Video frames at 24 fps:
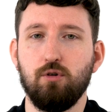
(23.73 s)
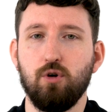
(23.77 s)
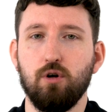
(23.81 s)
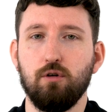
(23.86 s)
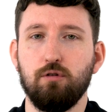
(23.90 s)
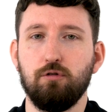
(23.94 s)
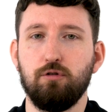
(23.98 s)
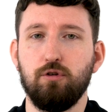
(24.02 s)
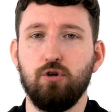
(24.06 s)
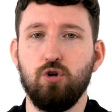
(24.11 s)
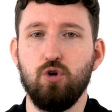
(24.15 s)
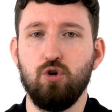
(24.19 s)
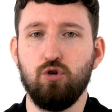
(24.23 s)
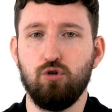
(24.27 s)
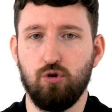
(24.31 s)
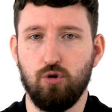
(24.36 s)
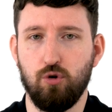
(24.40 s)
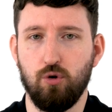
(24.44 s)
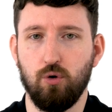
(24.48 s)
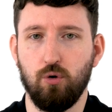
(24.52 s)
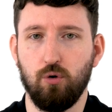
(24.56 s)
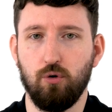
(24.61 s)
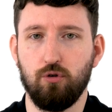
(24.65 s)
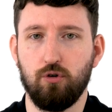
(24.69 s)
you a few
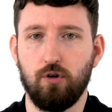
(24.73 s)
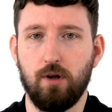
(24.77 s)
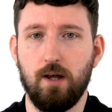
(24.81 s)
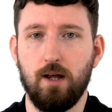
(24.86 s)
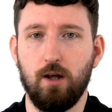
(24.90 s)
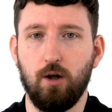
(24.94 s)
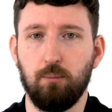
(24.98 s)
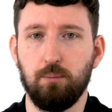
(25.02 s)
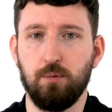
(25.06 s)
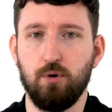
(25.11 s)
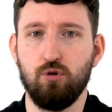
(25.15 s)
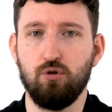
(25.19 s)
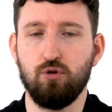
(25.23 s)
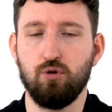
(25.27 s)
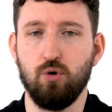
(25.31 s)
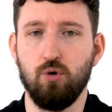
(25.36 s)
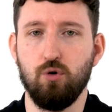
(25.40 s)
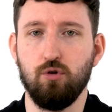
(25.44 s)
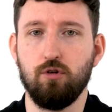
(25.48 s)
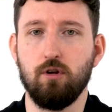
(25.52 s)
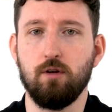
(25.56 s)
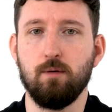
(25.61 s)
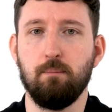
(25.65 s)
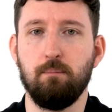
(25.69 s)
tools to help you
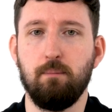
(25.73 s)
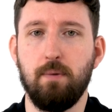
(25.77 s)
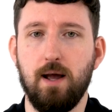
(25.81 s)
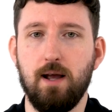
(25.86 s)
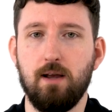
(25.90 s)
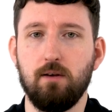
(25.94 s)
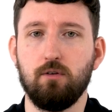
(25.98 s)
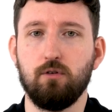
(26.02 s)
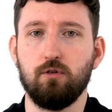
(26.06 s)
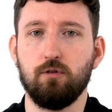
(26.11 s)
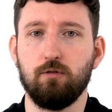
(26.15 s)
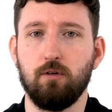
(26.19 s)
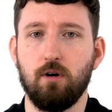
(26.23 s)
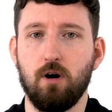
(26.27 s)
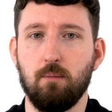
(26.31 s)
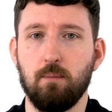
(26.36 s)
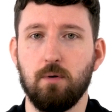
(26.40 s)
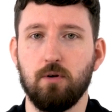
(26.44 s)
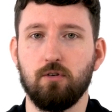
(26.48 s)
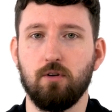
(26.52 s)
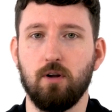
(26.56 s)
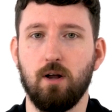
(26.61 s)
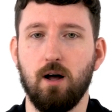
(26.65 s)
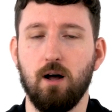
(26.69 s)
choose the best
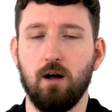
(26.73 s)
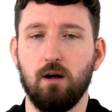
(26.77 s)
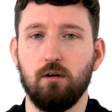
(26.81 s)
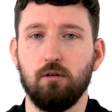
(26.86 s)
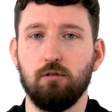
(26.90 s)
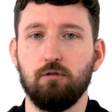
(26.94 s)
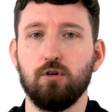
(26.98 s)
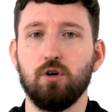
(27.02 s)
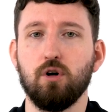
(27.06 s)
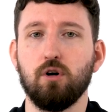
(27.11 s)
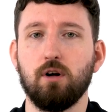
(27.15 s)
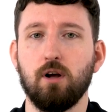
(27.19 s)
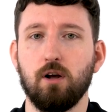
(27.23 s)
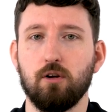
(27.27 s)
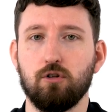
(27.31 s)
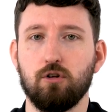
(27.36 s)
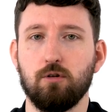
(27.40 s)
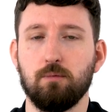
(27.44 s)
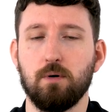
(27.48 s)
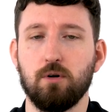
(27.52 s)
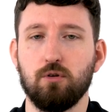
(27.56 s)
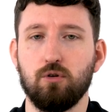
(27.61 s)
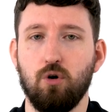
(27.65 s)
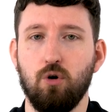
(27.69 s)
thermostat for your
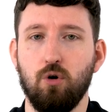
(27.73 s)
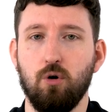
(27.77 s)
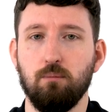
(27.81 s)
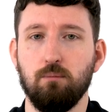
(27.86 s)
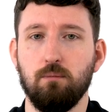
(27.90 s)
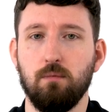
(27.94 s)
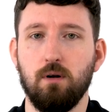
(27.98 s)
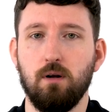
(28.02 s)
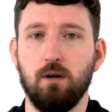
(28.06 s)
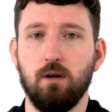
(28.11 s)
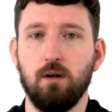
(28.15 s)
customer's home.